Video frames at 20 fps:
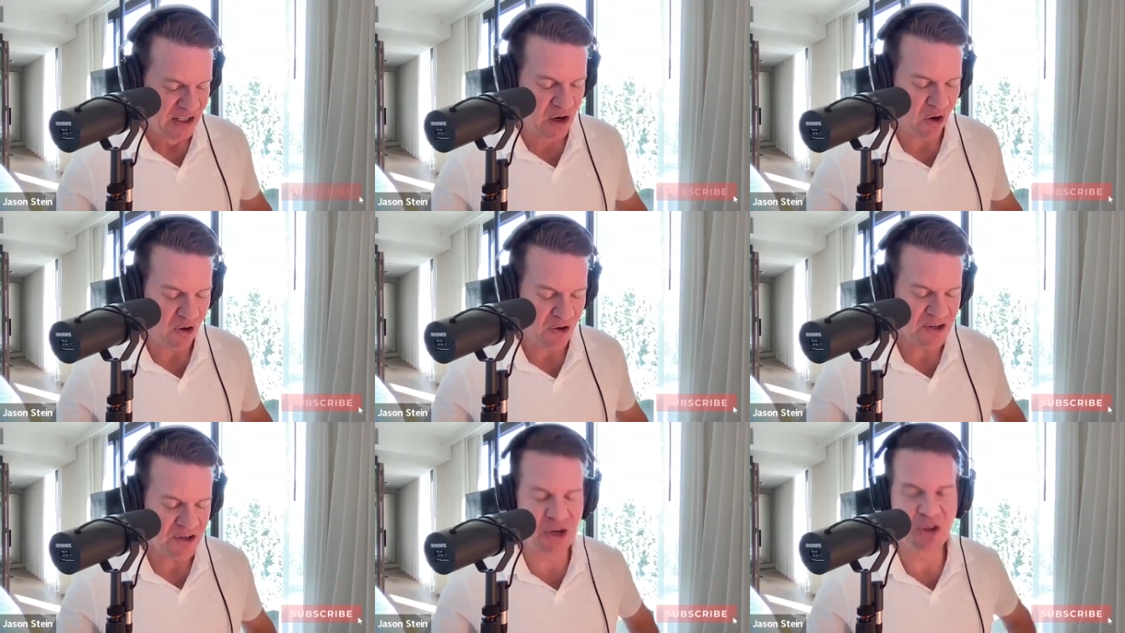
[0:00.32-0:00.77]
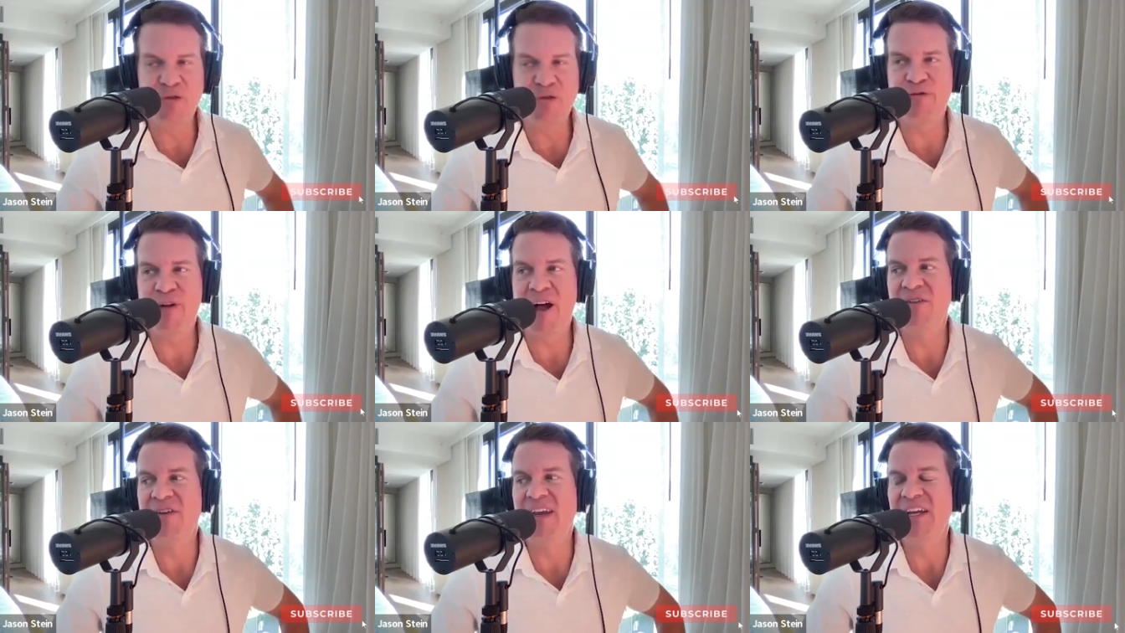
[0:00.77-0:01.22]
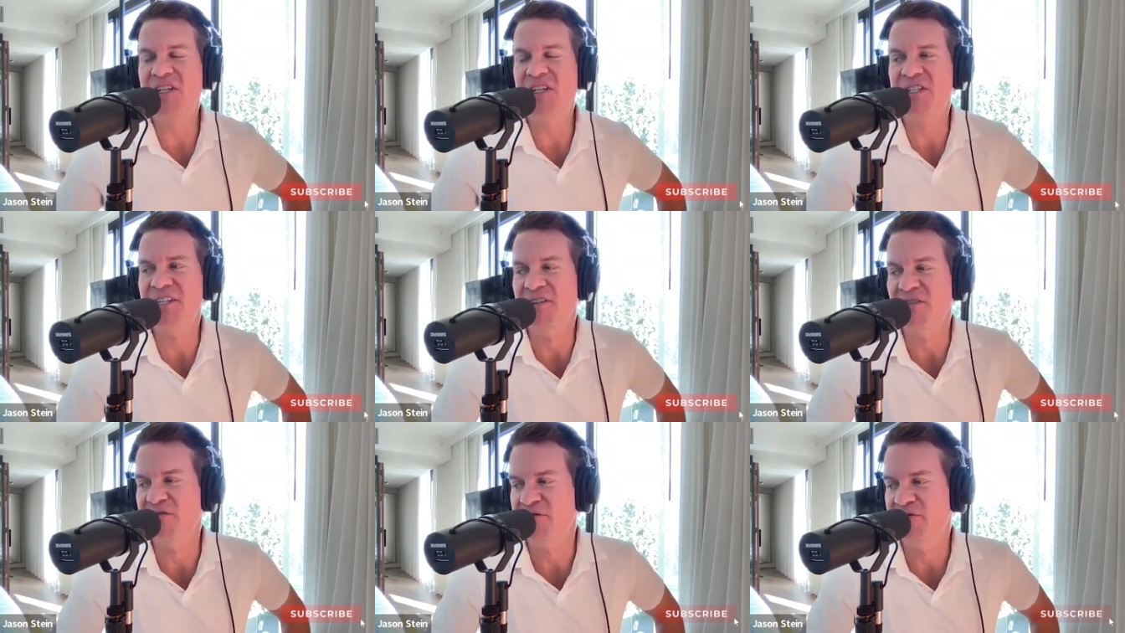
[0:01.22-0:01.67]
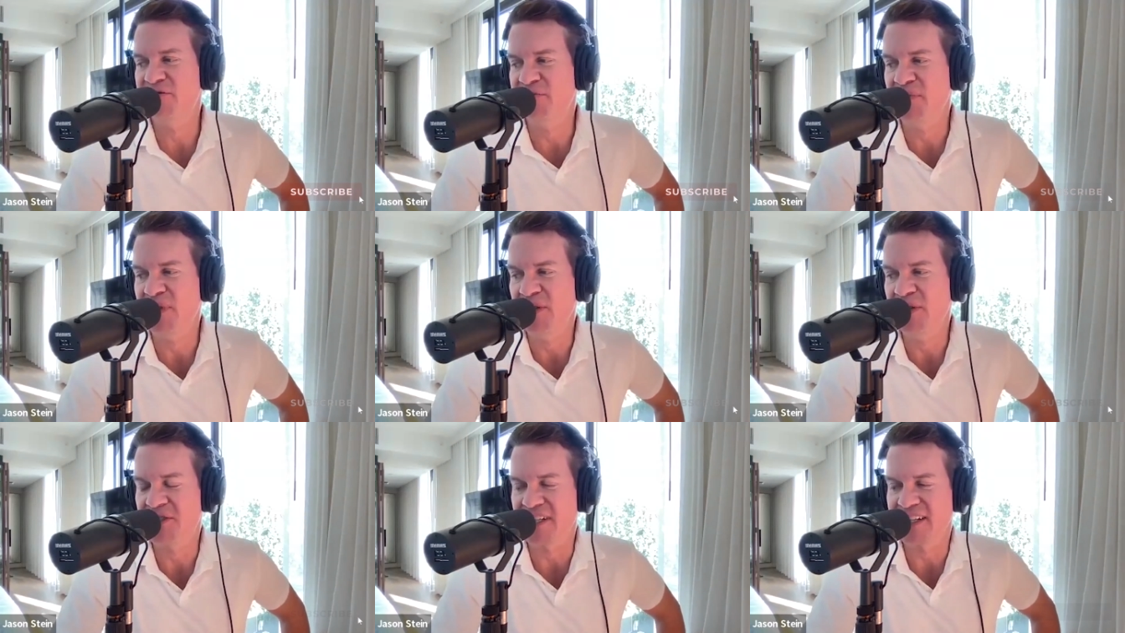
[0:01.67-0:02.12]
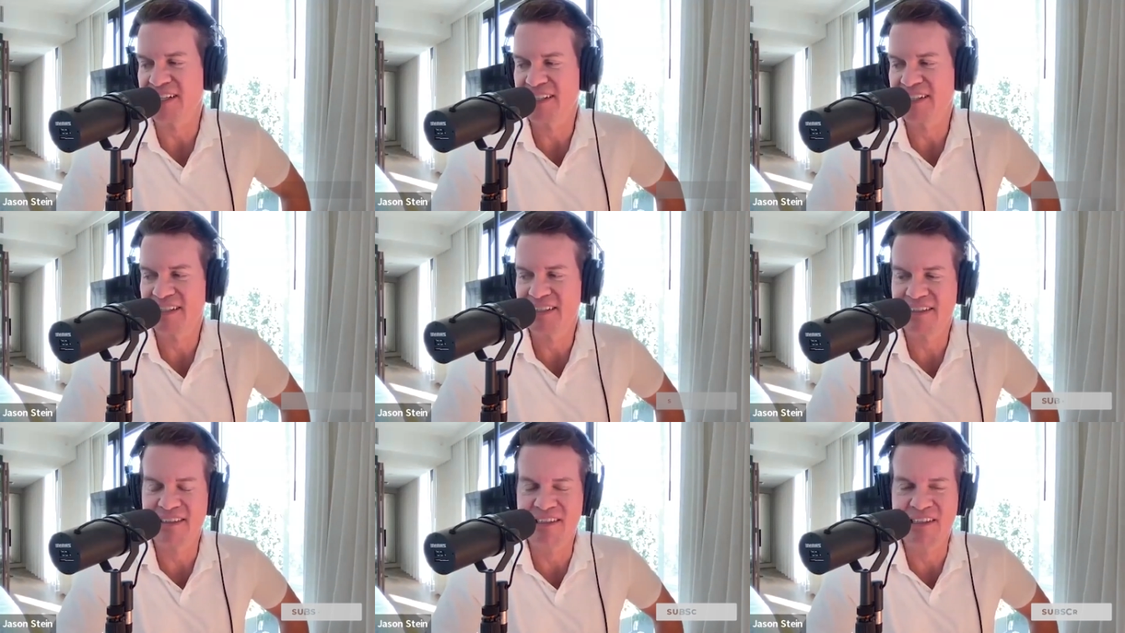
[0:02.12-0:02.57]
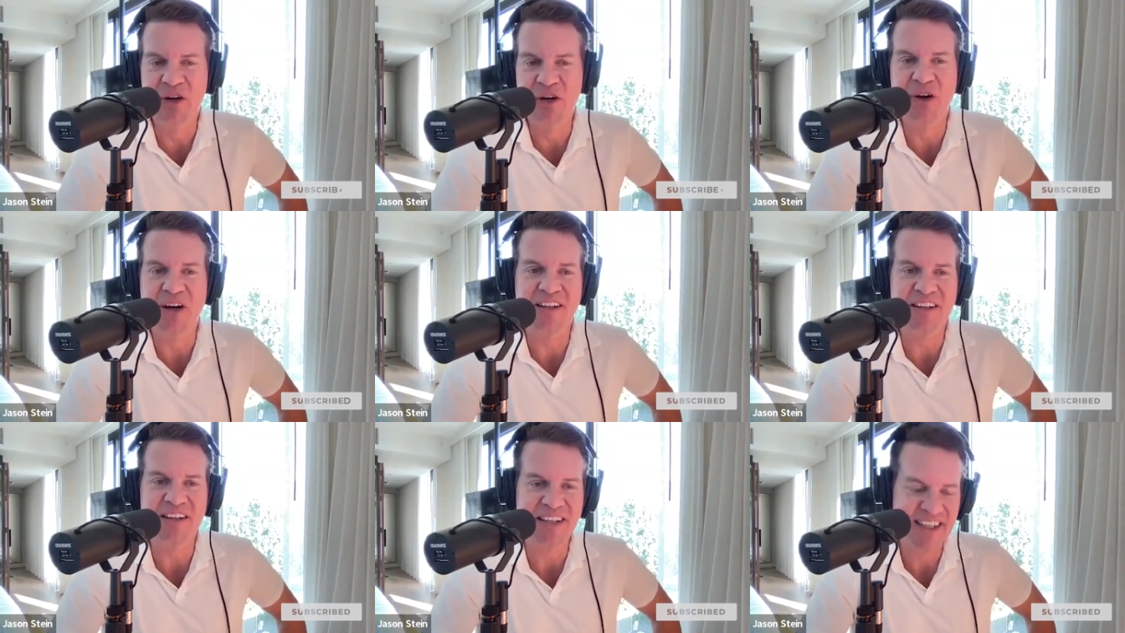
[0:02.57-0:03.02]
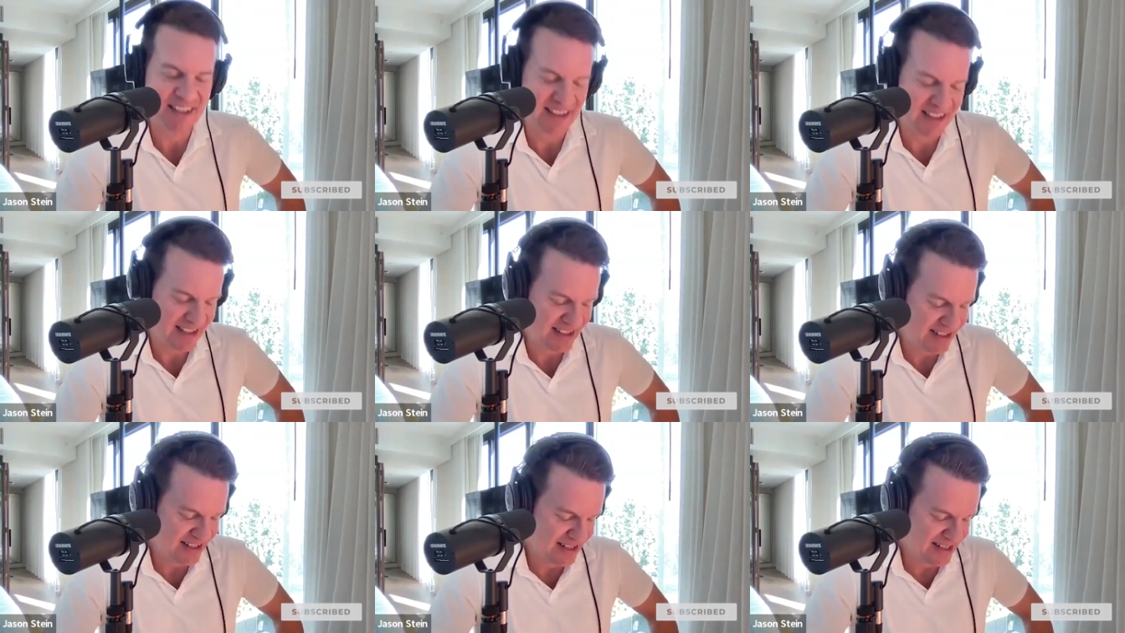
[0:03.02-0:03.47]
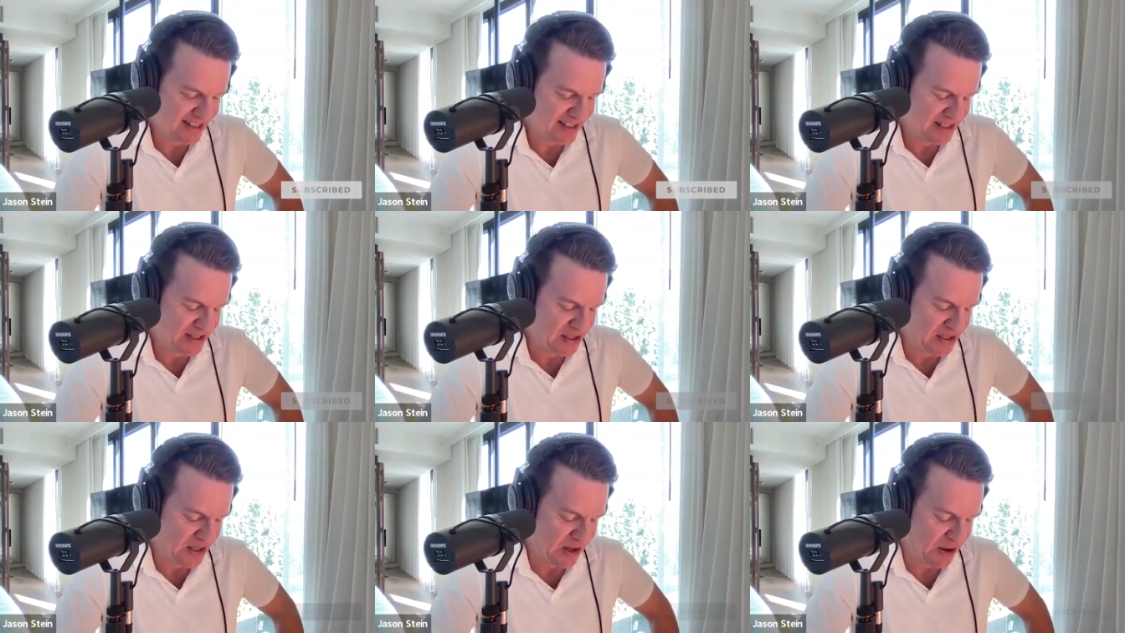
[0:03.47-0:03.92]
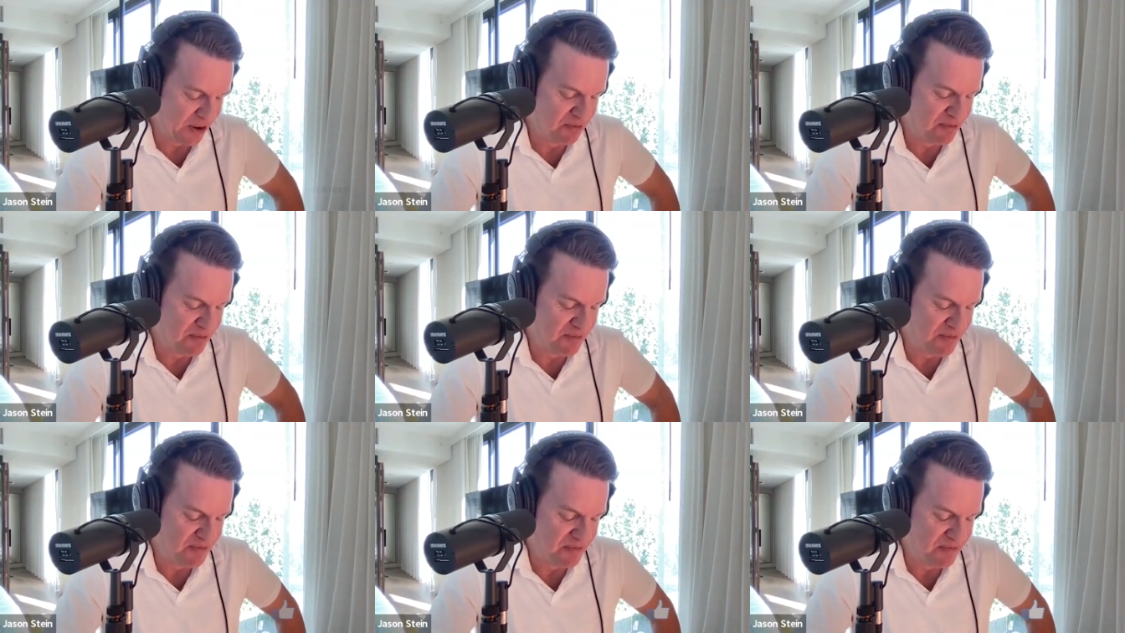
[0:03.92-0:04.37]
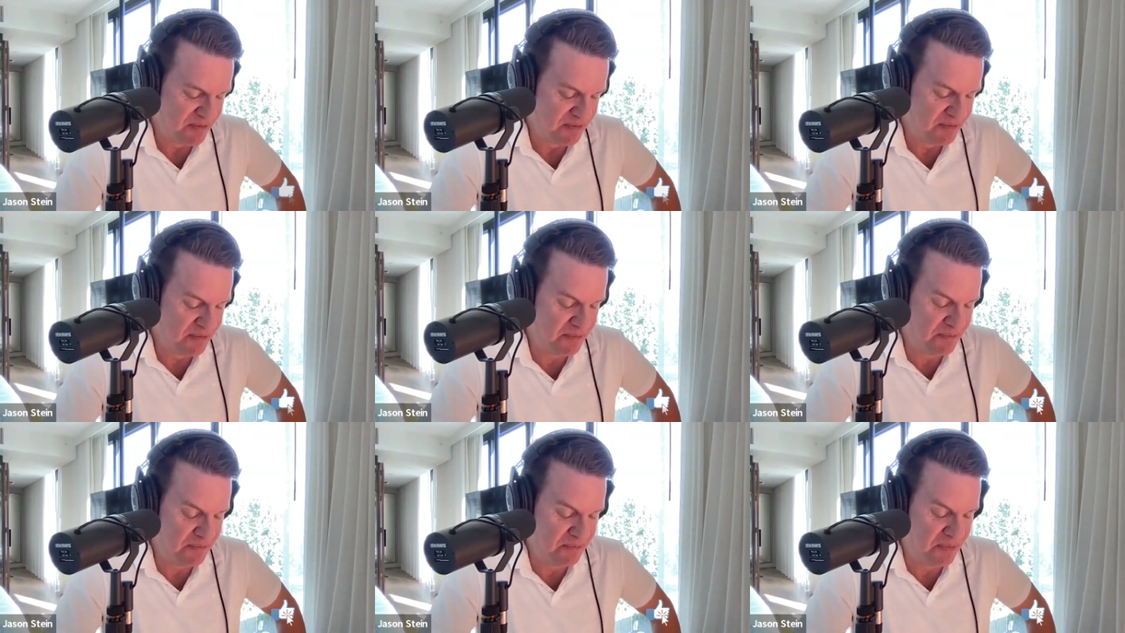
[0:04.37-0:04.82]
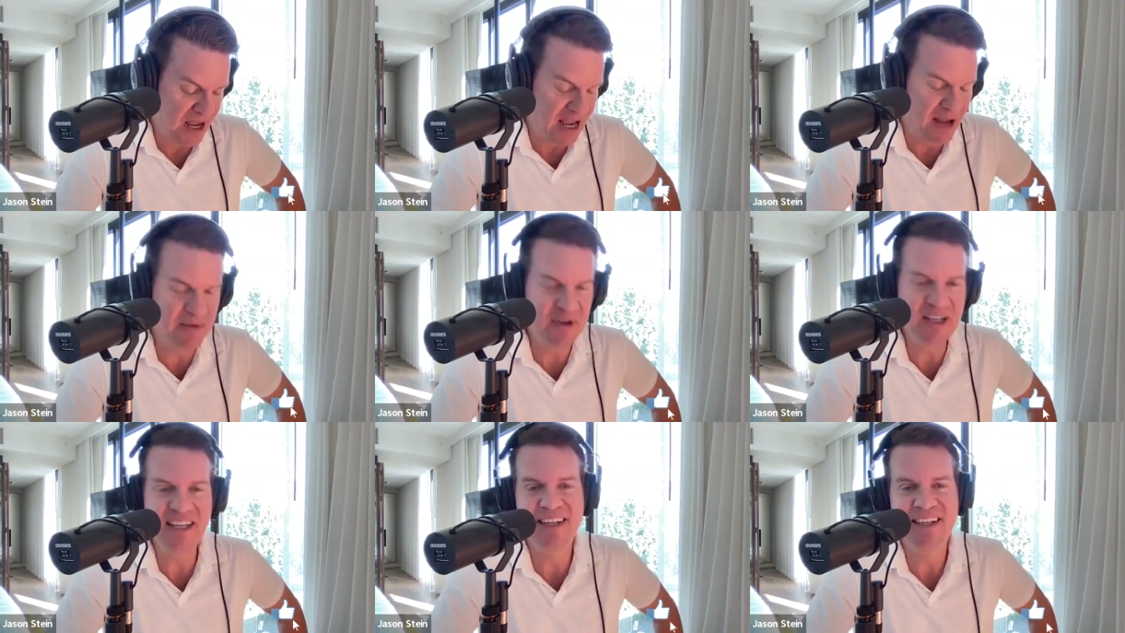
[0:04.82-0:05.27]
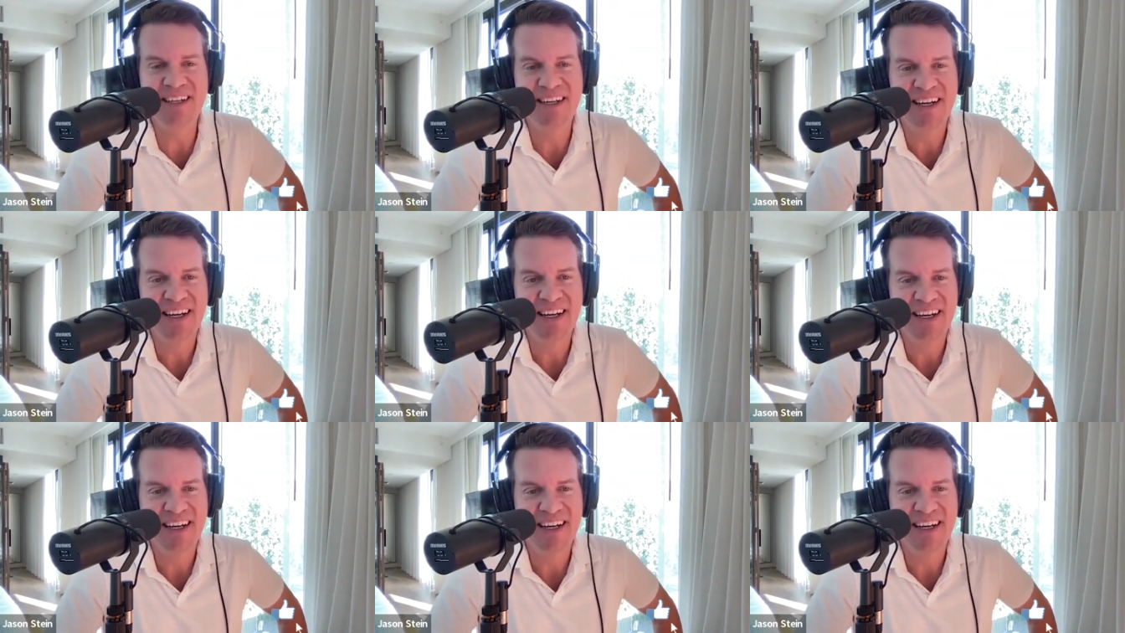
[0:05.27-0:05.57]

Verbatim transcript: cars are the foundation of music lyrically. You know, baby,